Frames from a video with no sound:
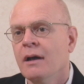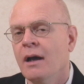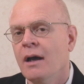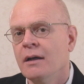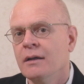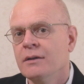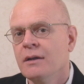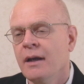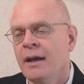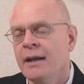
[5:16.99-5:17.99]
uh,
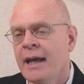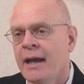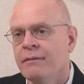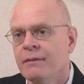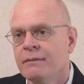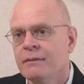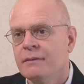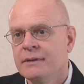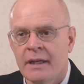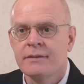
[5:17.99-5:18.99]
and have
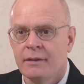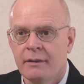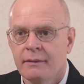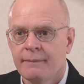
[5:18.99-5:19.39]
tested.